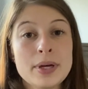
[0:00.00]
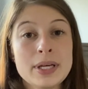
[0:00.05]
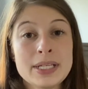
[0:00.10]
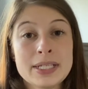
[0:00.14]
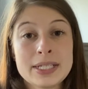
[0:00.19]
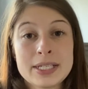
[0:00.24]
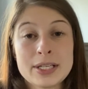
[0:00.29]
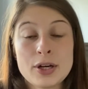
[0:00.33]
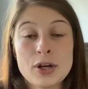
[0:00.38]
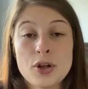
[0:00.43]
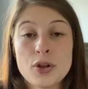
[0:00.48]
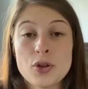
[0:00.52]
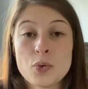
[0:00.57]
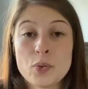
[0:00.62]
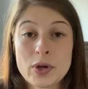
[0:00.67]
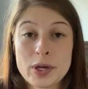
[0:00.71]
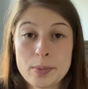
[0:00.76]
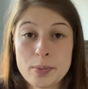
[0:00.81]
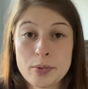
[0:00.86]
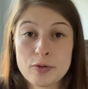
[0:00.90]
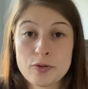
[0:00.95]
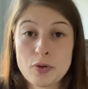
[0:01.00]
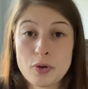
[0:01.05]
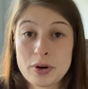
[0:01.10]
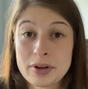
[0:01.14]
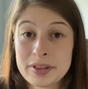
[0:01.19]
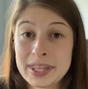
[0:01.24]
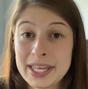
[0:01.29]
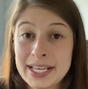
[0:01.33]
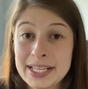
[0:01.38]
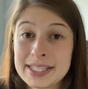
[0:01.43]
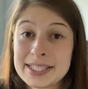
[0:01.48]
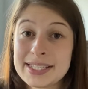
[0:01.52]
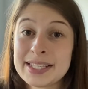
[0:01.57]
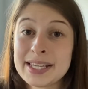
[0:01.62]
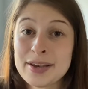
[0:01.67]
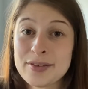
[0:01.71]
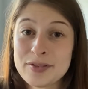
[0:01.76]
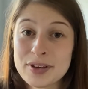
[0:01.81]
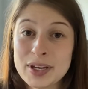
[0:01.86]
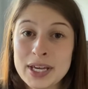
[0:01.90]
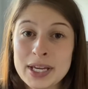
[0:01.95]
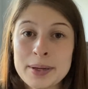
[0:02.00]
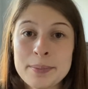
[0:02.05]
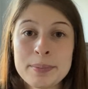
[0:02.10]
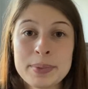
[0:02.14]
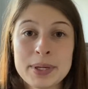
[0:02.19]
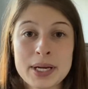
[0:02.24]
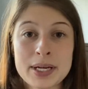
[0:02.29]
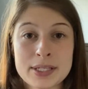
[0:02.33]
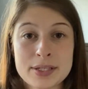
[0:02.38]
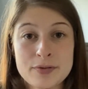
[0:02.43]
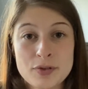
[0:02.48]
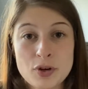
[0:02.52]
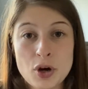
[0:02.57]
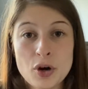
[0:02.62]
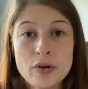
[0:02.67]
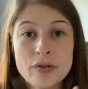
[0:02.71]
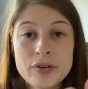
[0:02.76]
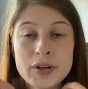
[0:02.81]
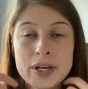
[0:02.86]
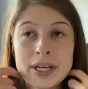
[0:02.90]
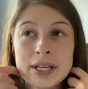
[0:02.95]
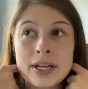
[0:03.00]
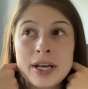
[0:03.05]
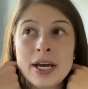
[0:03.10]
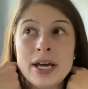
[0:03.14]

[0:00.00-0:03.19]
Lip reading: until the week before Thanksgiving because of COVID.